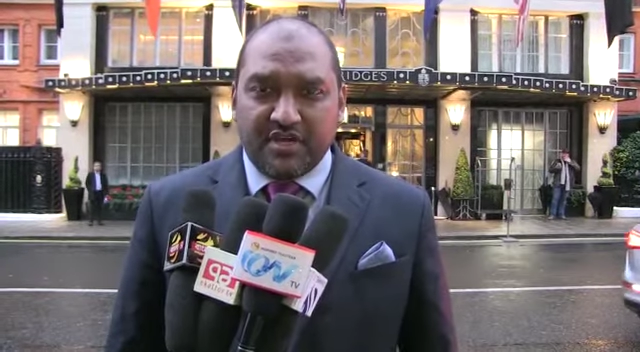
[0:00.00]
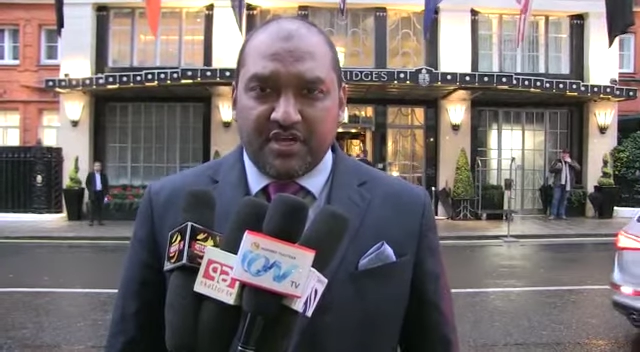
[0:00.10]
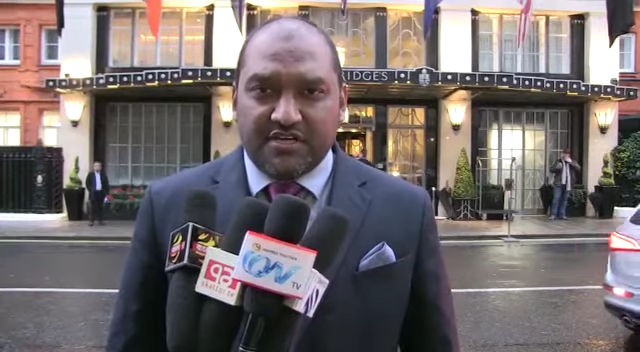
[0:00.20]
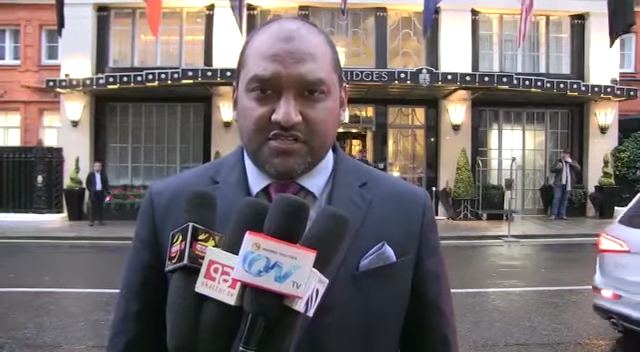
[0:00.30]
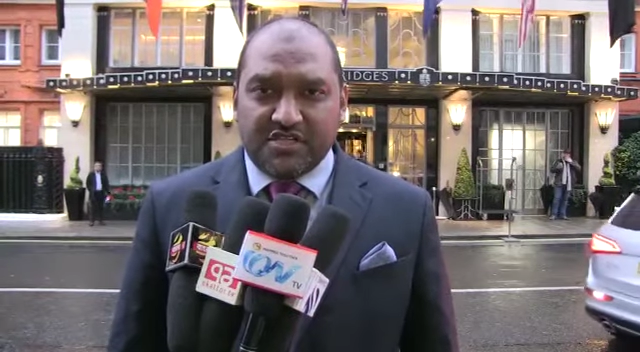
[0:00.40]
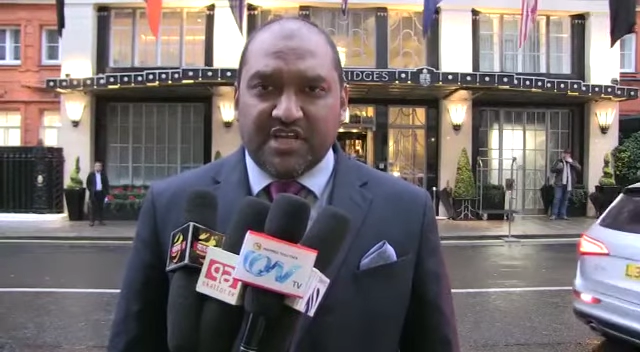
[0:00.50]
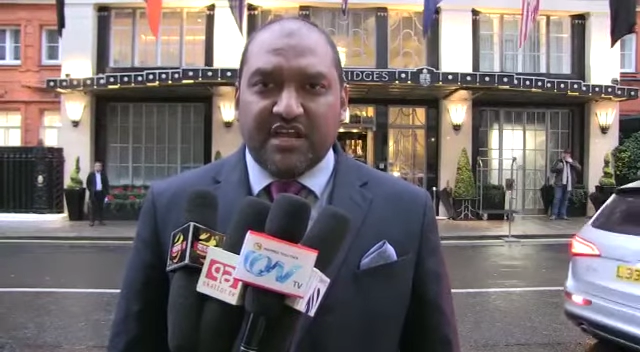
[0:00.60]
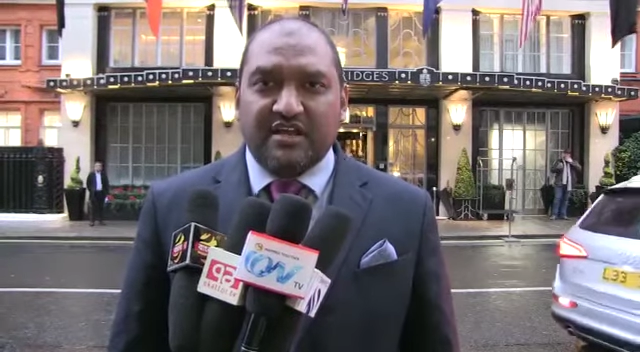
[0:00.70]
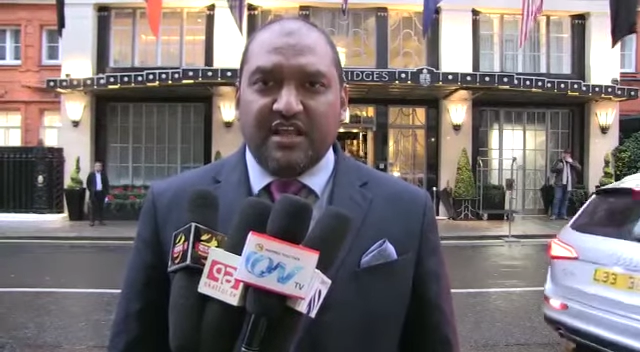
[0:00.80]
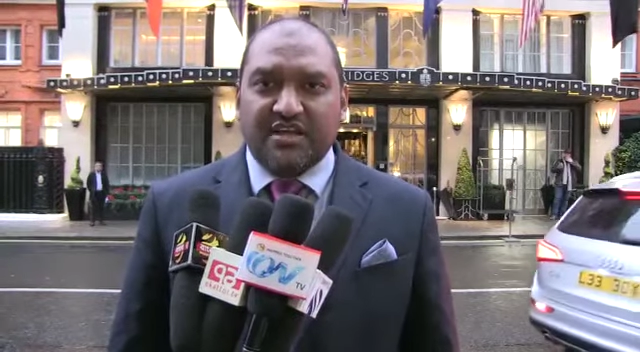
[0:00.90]
It is the
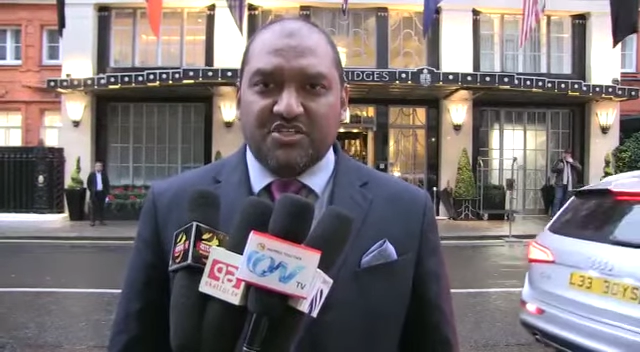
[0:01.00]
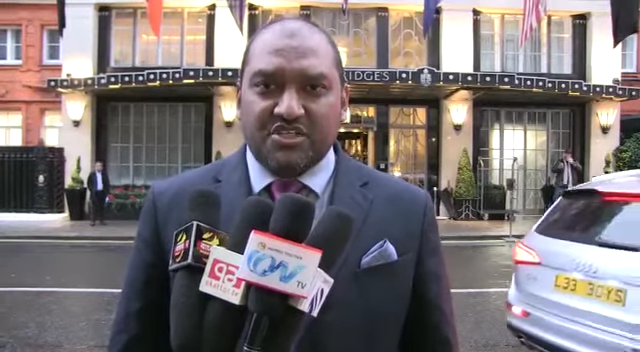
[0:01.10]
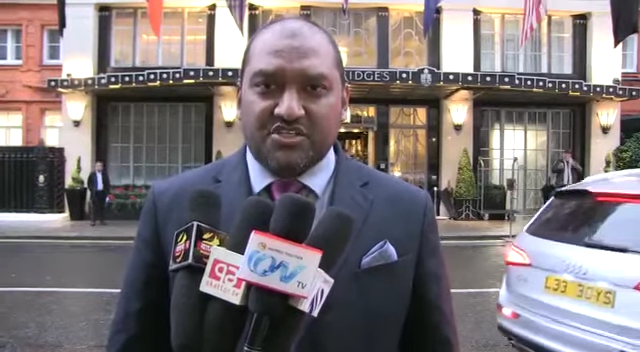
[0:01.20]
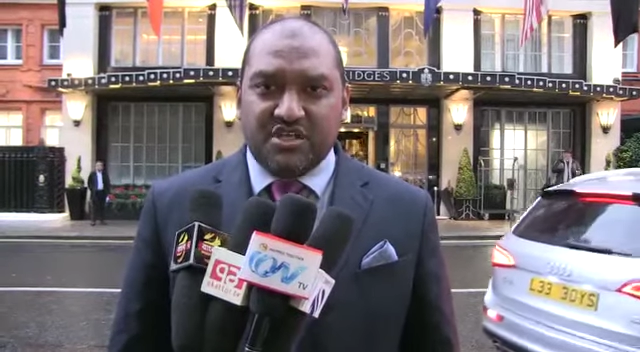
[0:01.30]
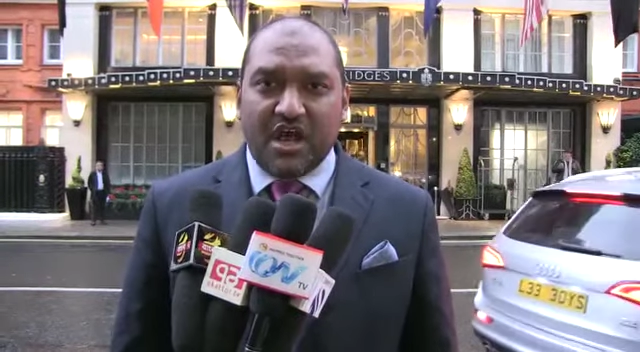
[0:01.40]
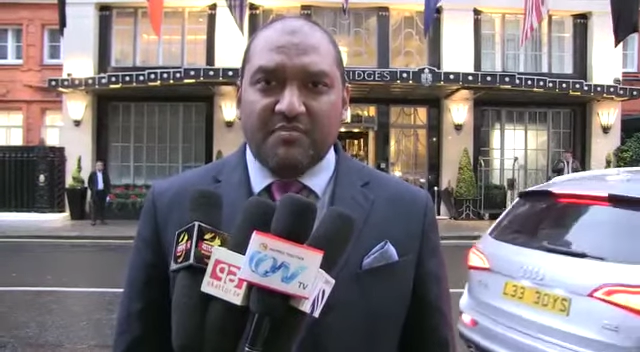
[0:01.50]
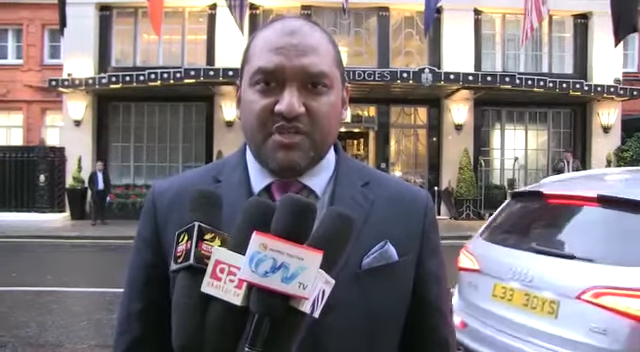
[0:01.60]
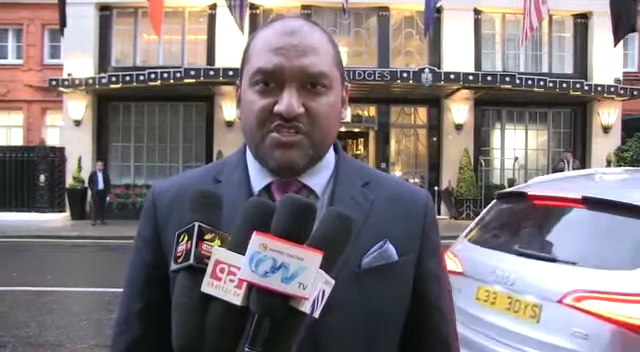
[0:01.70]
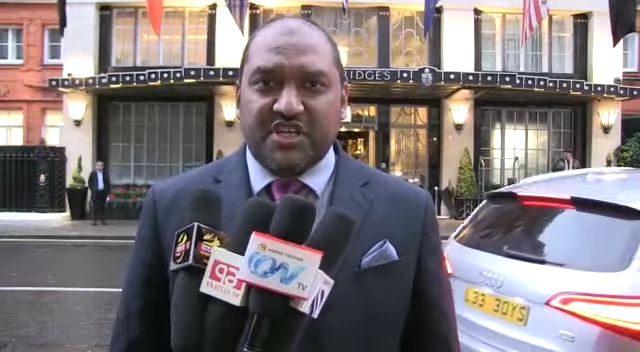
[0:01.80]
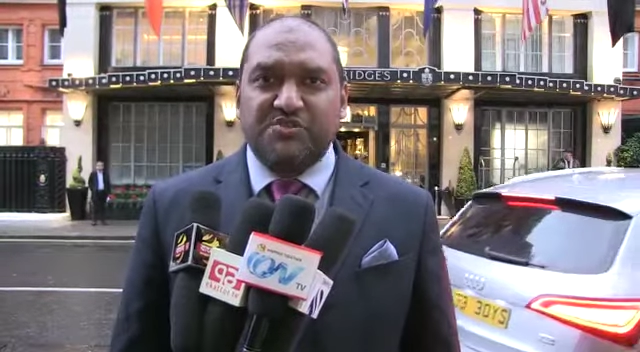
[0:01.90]
second largest
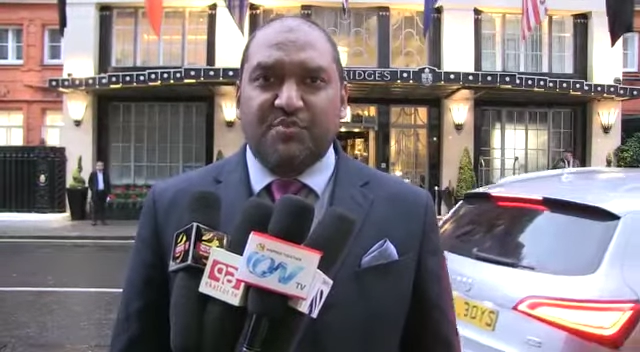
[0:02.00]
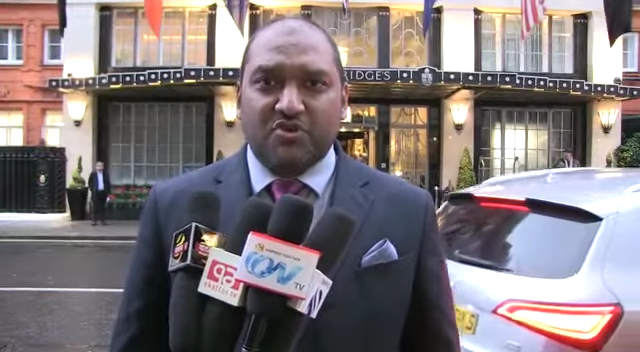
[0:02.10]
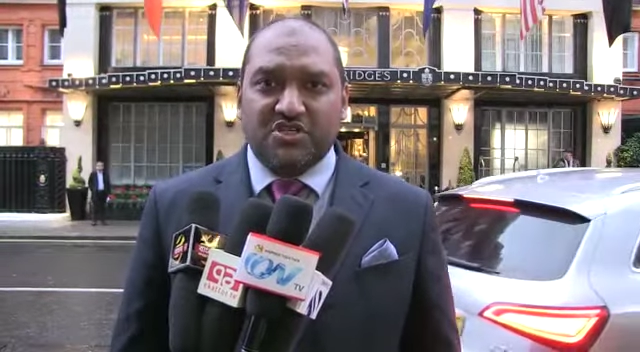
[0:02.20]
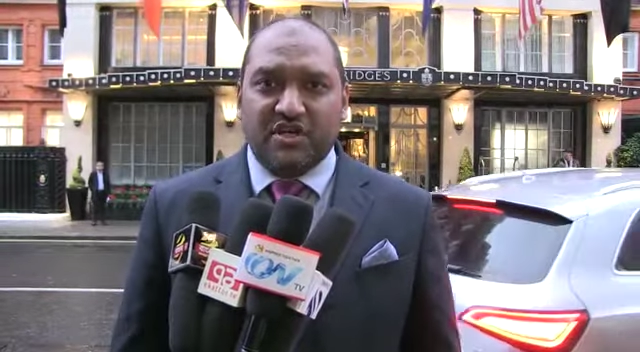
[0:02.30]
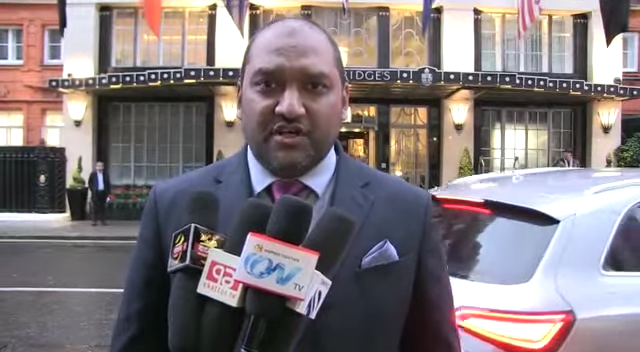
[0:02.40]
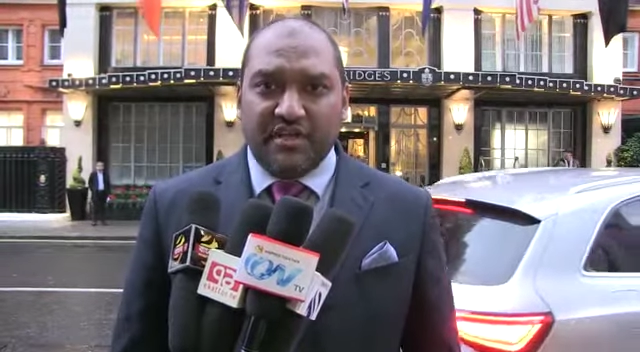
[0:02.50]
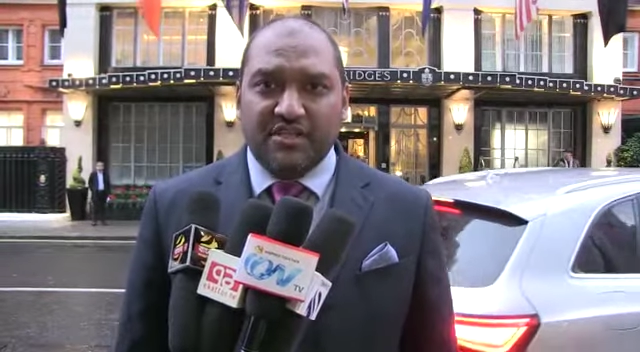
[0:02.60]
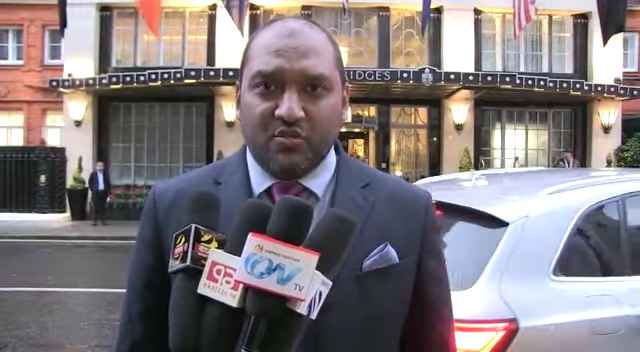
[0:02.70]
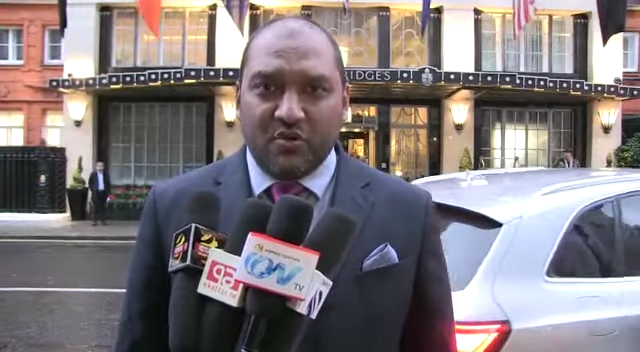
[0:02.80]
garments exporter in the